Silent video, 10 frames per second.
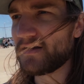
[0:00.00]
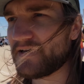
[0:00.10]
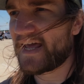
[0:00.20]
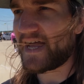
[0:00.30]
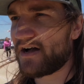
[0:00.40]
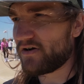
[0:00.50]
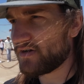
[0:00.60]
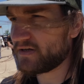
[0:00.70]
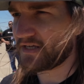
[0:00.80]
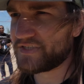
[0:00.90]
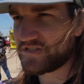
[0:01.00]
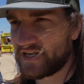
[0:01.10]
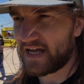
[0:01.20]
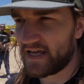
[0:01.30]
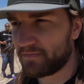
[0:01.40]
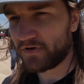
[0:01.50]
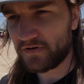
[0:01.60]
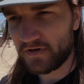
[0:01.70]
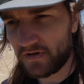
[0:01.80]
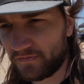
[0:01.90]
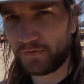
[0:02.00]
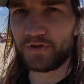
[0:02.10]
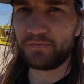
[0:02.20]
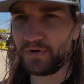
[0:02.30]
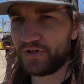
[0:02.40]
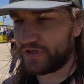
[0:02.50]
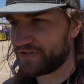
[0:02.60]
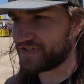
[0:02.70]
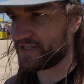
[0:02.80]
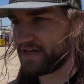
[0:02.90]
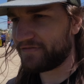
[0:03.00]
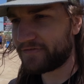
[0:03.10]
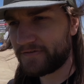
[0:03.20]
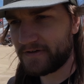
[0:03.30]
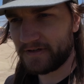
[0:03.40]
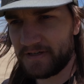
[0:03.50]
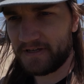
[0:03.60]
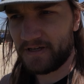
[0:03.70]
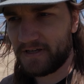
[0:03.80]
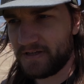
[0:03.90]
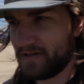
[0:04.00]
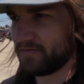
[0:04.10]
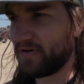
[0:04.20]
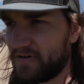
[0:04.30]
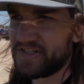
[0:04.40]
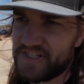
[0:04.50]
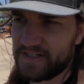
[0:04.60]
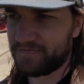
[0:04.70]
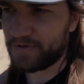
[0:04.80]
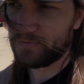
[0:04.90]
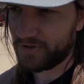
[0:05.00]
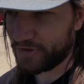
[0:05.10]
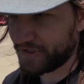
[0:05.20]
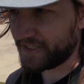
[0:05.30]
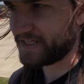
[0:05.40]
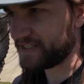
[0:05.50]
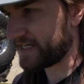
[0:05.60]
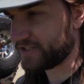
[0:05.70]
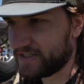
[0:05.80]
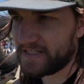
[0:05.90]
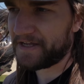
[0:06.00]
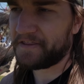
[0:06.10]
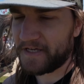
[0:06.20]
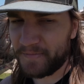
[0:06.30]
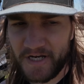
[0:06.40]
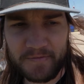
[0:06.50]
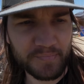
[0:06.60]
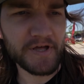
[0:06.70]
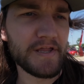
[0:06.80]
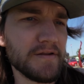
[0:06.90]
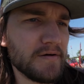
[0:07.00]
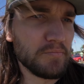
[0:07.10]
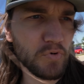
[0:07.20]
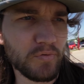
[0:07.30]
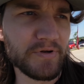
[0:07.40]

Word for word: now it's time for the real good stuff. We already seen a few real good things, actually, now that I think about it, but more